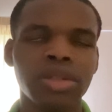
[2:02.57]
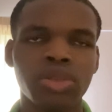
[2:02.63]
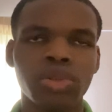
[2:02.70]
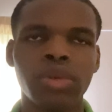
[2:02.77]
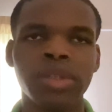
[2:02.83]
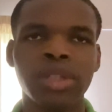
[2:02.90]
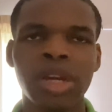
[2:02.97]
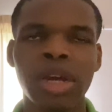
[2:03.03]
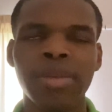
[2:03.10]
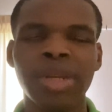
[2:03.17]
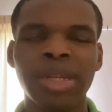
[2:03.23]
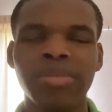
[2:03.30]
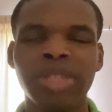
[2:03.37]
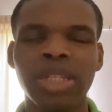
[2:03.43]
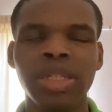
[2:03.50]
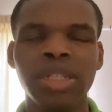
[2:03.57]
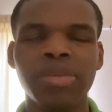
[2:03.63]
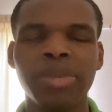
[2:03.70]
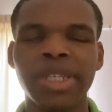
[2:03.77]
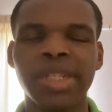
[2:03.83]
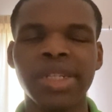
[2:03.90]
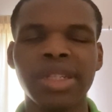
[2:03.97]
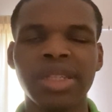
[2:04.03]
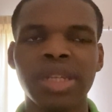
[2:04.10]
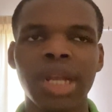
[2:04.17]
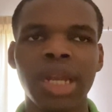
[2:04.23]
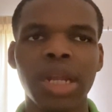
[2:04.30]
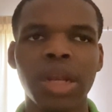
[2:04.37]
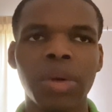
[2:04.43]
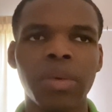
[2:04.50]
a storage cabinet, and Dean is basically
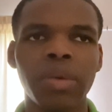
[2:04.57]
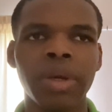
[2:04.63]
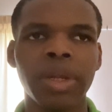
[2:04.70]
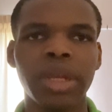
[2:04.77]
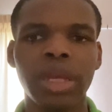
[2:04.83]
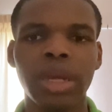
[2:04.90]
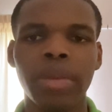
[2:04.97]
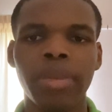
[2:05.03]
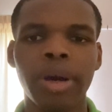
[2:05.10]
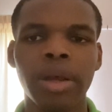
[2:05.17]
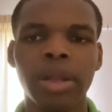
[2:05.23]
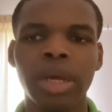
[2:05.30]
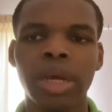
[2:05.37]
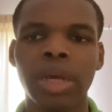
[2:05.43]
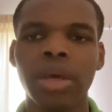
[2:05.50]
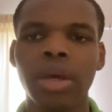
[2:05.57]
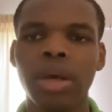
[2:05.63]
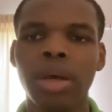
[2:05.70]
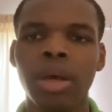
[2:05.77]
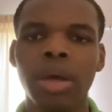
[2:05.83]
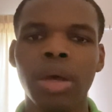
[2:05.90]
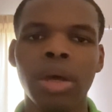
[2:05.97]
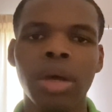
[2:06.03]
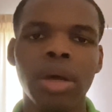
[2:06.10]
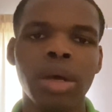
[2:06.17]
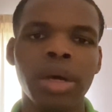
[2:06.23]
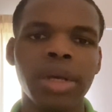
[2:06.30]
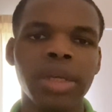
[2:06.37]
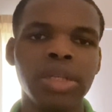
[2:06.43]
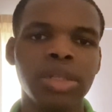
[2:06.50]
telling Ricky about like,
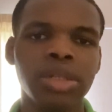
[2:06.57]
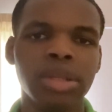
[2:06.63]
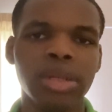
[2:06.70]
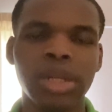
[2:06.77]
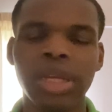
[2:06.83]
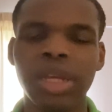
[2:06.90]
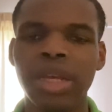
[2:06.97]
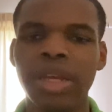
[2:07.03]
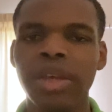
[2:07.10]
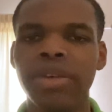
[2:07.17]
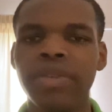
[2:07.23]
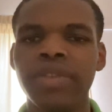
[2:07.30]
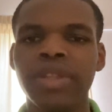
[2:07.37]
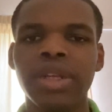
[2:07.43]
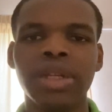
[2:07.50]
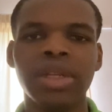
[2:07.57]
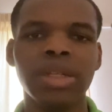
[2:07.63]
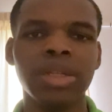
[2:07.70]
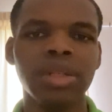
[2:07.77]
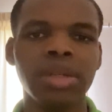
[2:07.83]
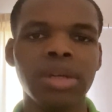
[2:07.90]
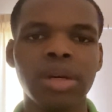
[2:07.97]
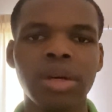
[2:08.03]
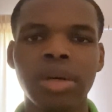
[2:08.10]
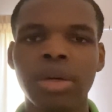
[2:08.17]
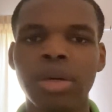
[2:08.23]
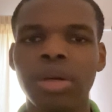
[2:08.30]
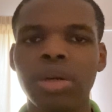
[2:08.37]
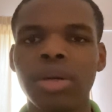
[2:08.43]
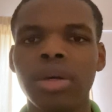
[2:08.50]
you should leave, da da da
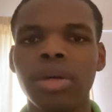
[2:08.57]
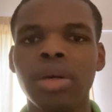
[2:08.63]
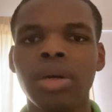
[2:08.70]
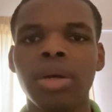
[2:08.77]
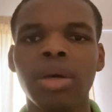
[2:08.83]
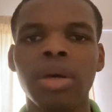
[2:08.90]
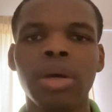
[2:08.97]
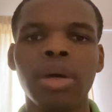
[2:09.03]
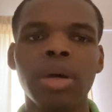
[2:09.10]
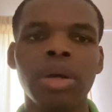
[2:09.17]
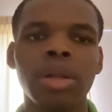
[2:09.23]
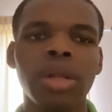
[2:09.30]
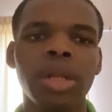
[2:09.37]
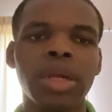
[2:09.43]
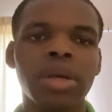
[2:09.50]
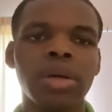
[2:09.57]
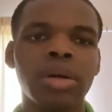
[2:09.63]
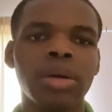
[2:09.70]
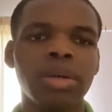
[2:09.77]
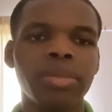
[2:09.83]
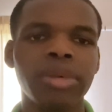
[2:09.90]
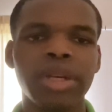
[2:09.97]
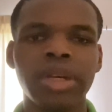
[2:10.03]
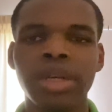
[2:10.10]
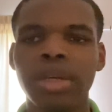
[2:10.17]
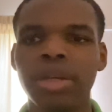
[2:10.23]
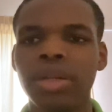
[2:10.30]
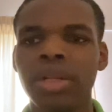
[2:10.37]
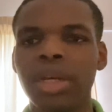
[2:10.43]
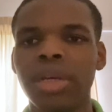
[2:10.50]
da. Like, oh
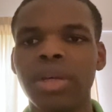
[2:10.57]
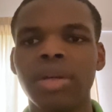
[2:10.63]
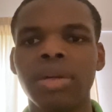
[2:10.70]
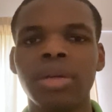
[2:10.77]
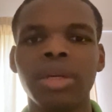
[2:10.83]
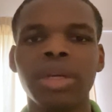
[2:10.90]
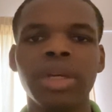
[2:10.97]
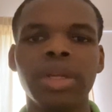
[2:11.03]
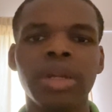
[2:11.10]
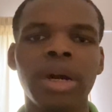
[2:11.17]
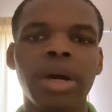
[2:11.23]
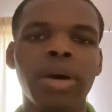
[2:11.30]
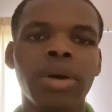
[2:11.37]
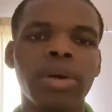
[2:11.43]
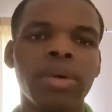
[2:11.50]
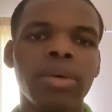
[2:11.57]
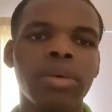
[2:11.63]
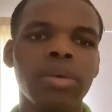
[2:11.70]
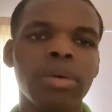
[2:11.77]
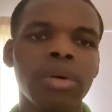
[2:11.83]
man, like, and how,